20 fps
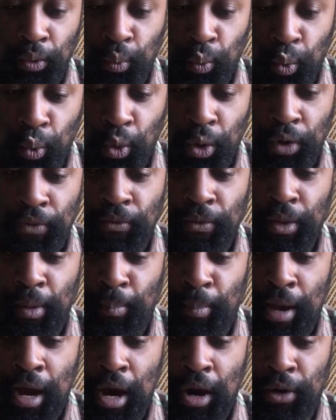war from the
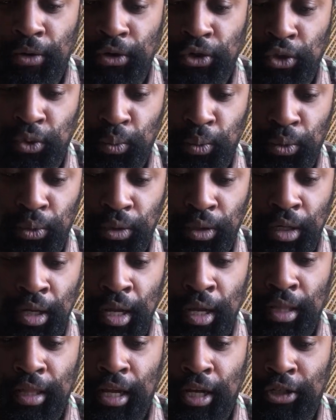power of the sword.
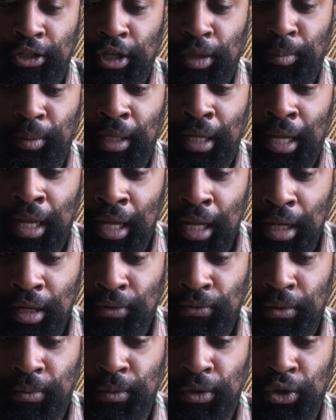Thou shalt be hid
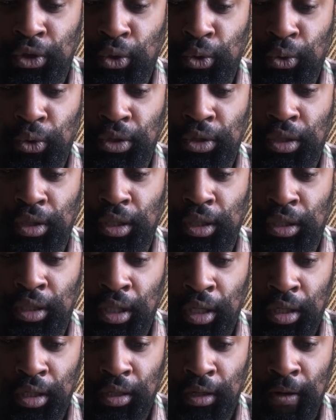from the scourge of the
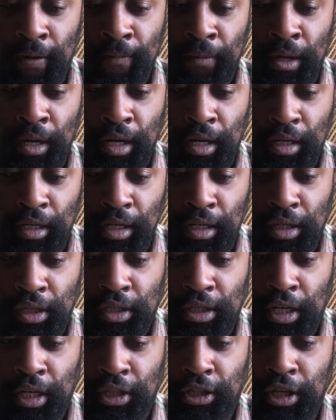tongue. Neither
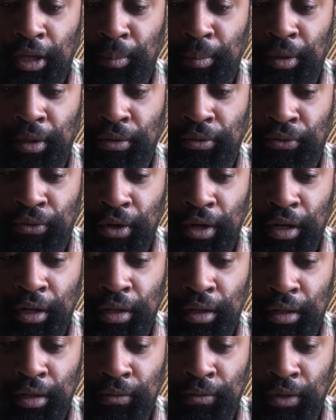shalt thou be afraid
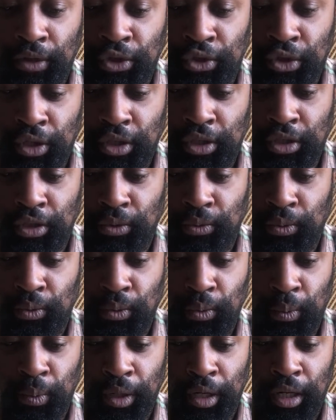of destruction
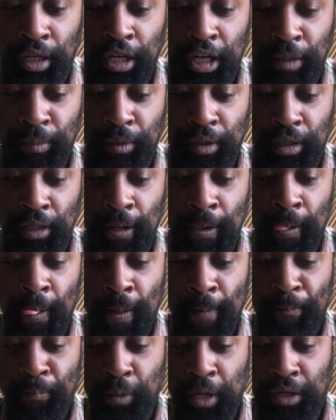when it cometh.
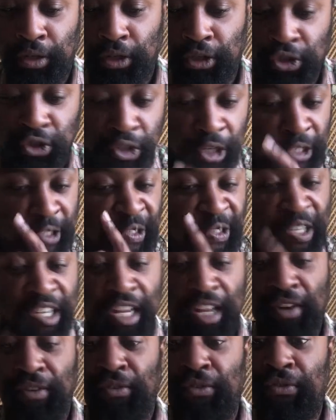At destruction
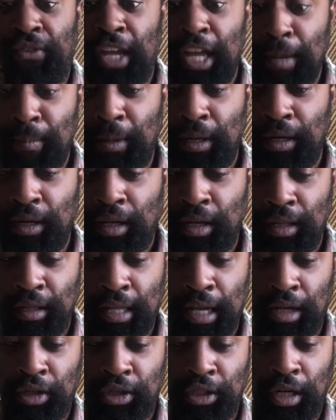and famine
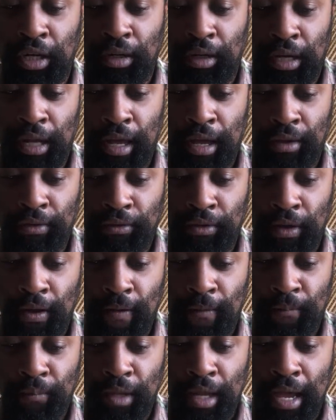thou shalt laugh.
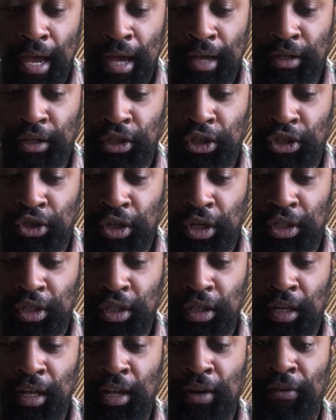At
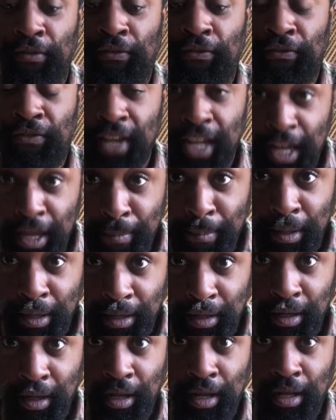destruction and
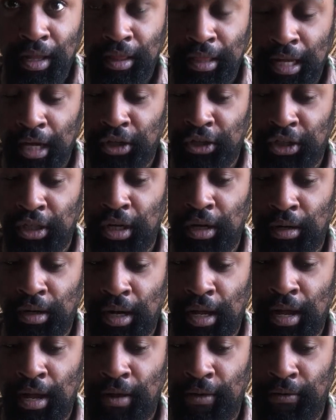famine thou shalt
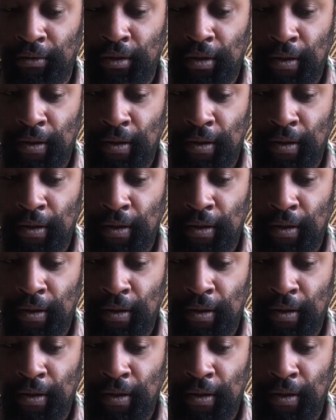laugh.